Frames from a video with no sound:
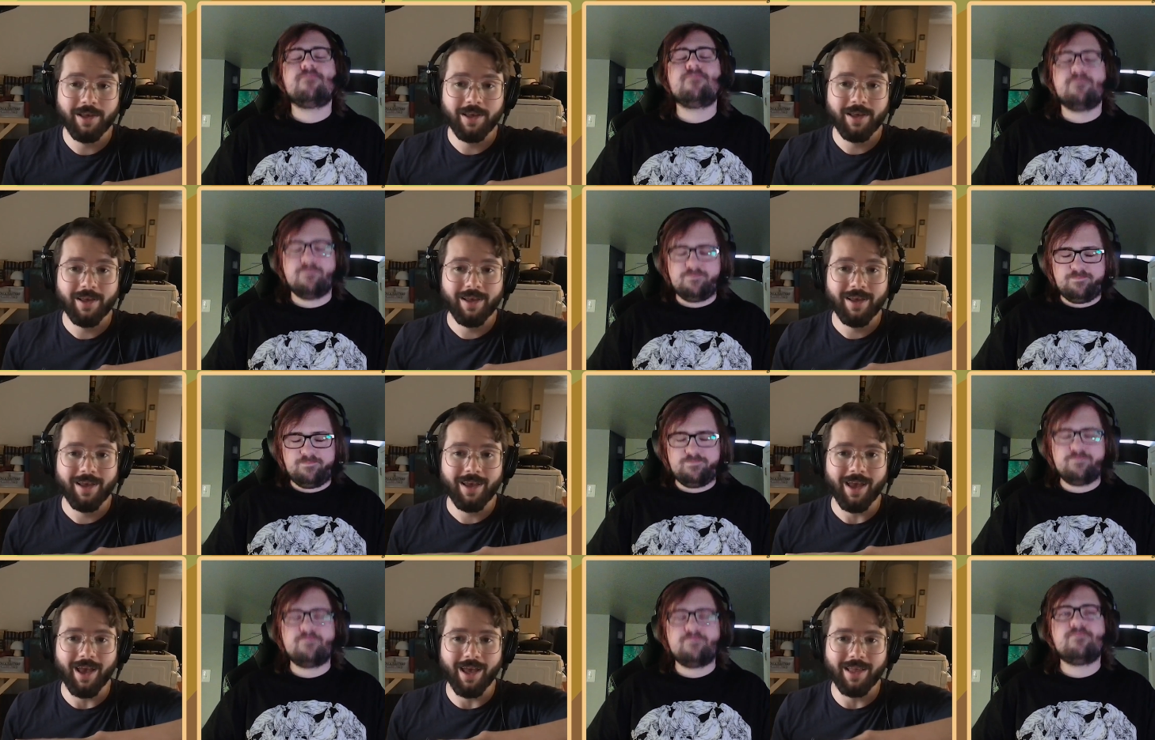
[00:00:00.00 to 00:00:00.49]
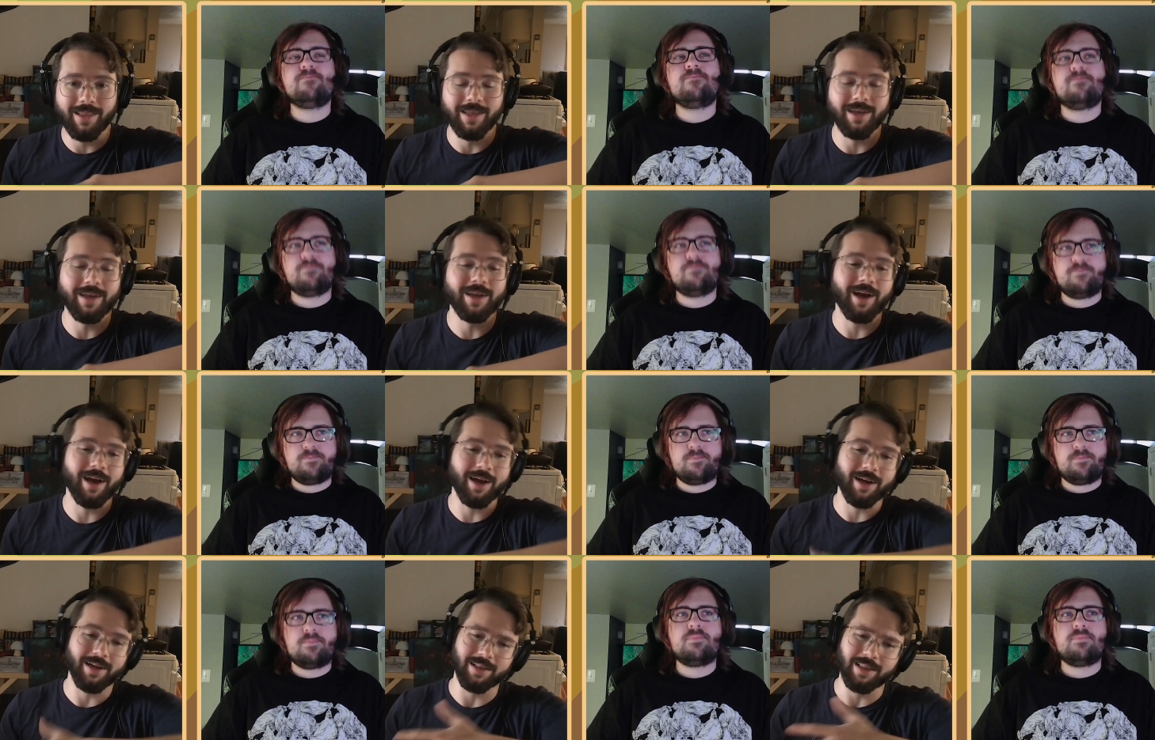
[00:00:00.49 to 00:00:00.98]
Speaker 1: mm-hmm. and then
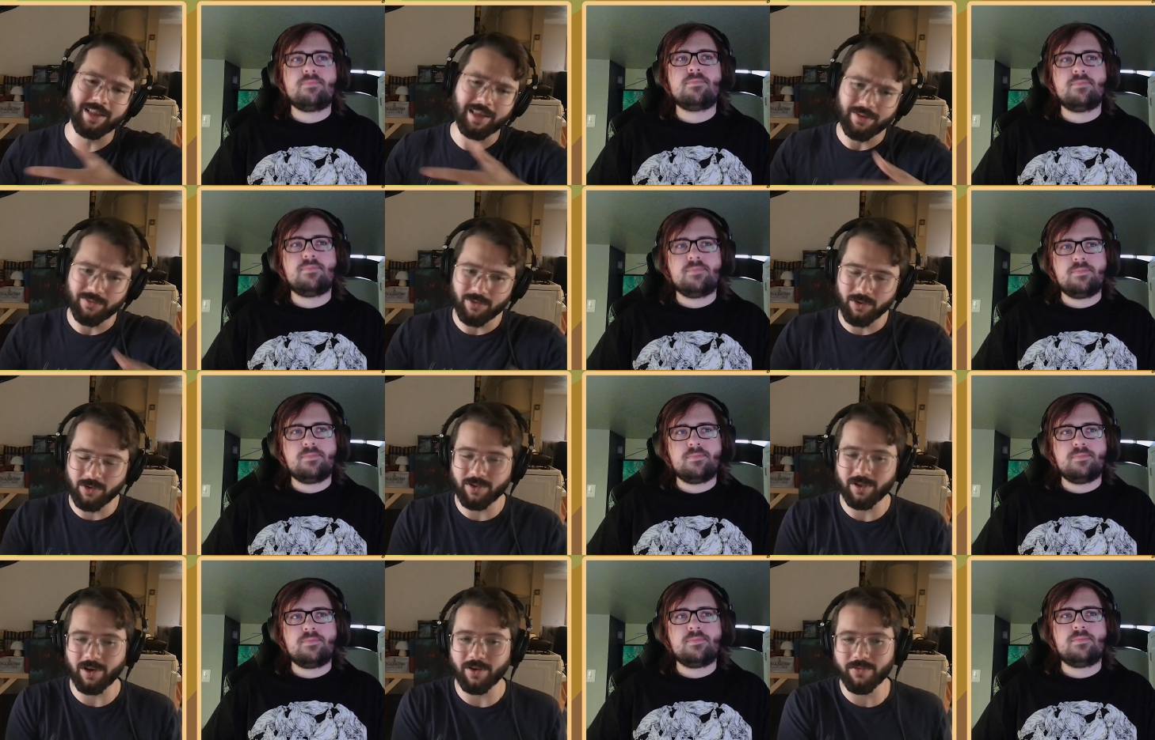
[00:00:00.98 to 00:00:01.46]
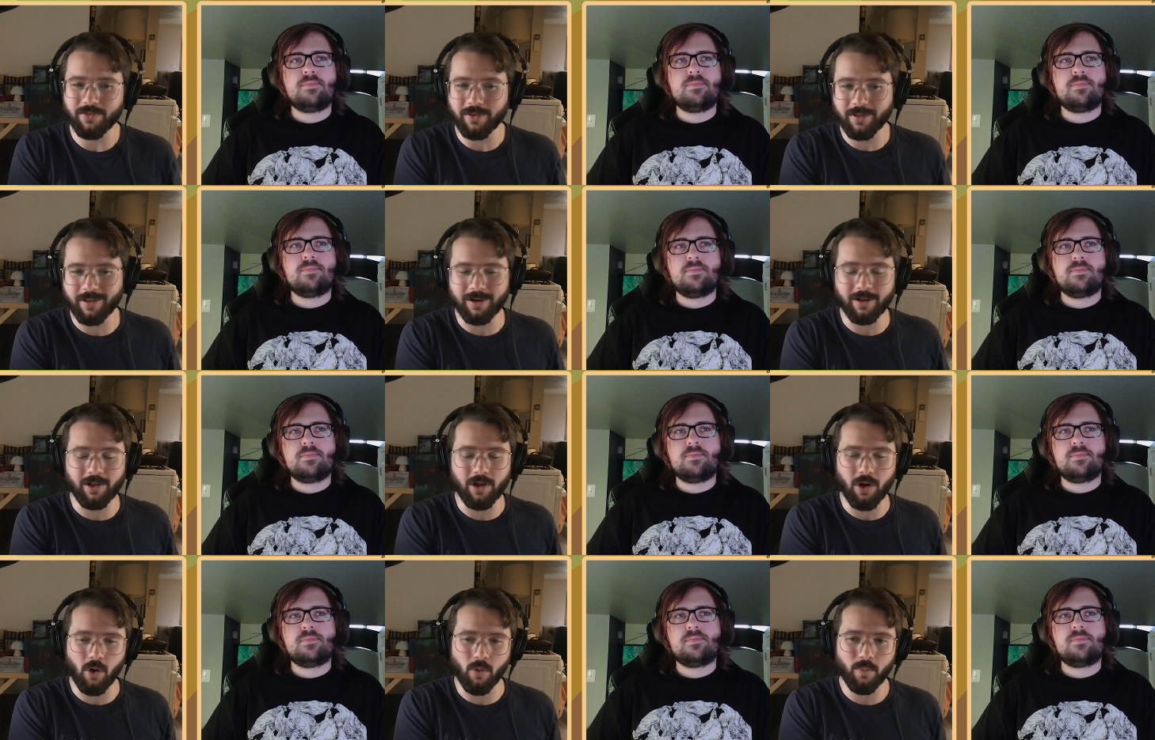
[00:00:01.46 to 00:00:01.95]
kind of leave yourself a little
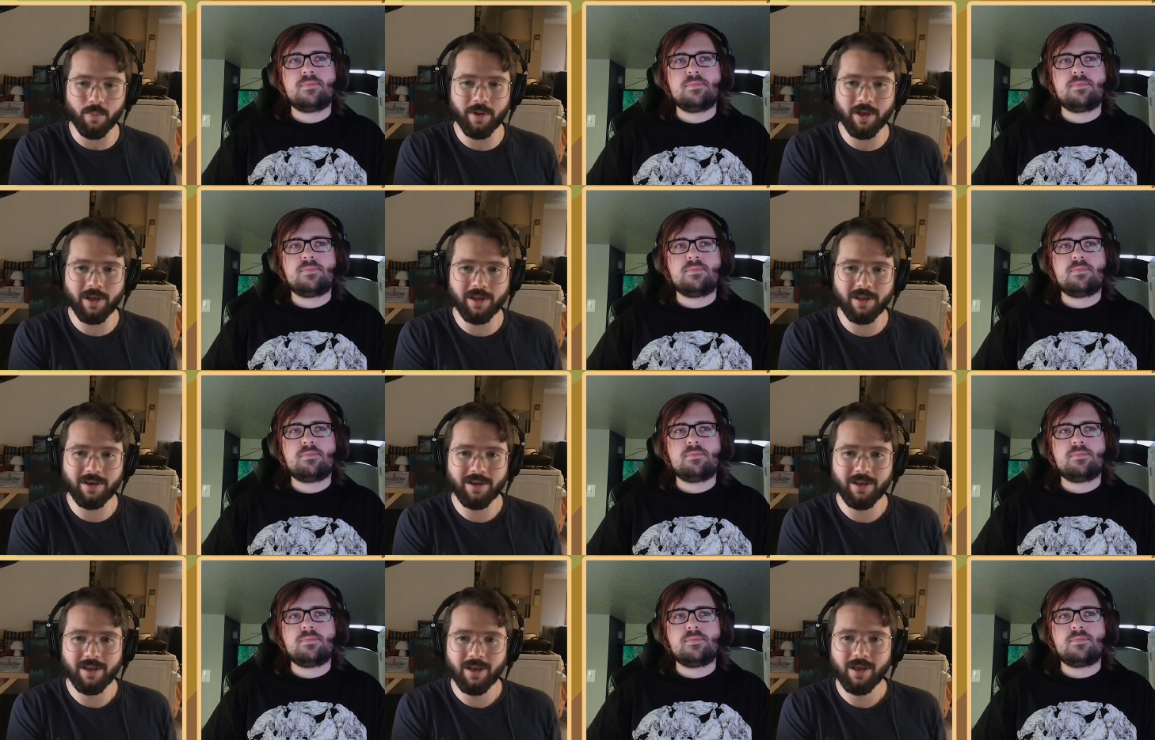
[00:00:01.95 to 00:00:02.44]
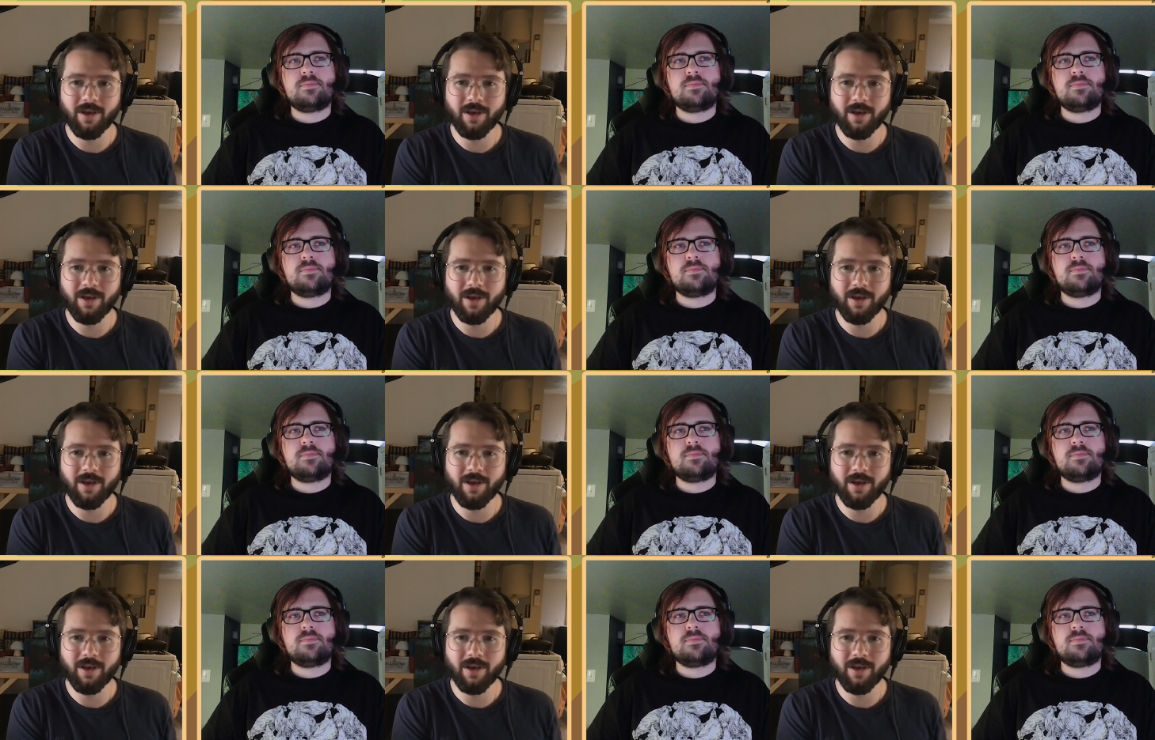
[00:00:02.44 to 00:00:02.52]
open,